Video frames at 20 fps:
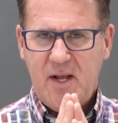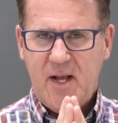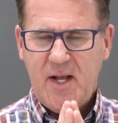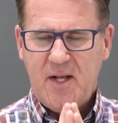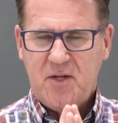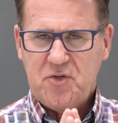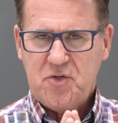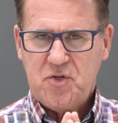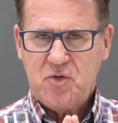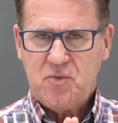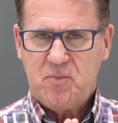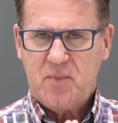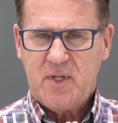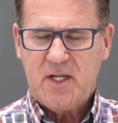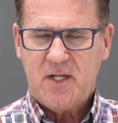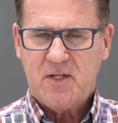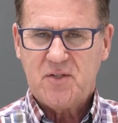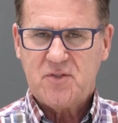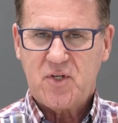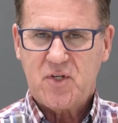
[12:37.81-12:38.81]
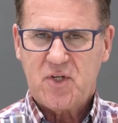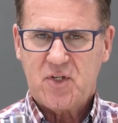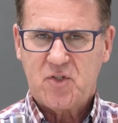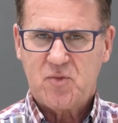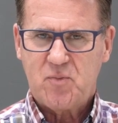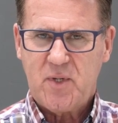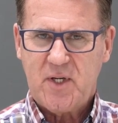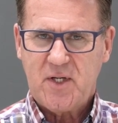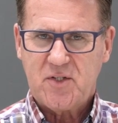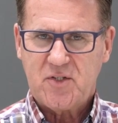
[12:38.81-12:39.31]
and you begin to
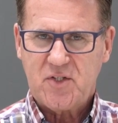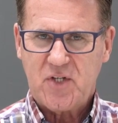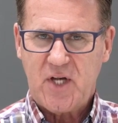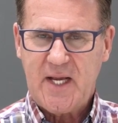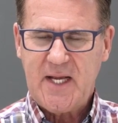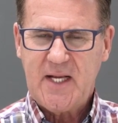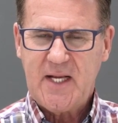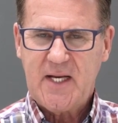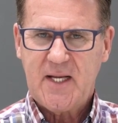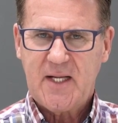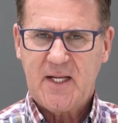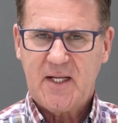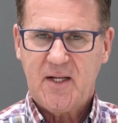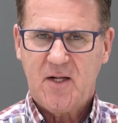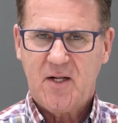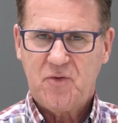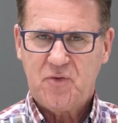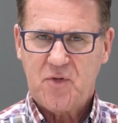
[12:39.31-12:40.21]
experience healing?